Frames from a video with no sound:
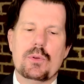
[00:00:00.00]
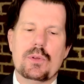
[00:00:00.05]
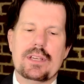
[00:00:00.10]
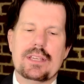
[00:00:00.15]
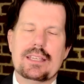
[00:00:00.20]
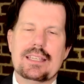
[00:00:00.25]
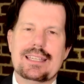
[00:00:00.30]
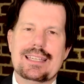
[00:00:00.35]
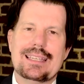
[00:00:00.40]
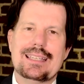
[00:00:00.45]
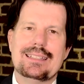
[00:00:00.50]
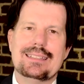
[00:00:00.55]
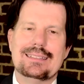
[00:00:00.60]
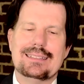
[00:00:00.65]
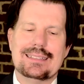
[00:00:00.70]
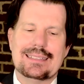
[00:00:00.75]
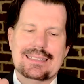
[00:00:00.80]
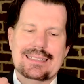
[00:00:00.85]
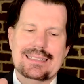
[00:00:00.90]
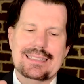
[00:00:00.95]
He
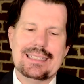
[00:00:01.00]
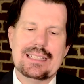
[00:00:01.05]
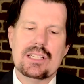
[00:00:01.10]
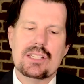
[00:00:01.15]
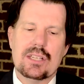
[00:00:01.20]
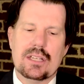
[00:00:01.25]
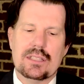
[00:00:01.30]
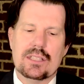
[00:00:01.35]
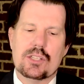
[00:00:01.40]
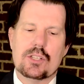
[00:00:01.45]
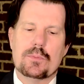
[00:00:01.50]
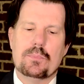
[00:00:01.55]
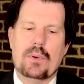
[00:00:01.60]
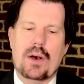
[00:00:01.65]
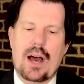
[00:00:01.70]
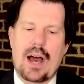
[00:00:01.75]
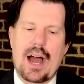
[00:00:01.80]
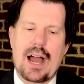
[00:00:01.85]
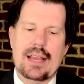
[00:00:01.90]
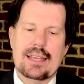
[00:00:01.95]
killed Cletus on the
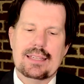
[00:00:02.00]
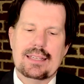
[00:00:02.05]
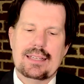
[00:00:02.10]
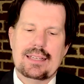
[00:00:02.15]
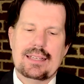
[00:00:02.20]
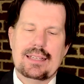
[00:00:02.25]
spot.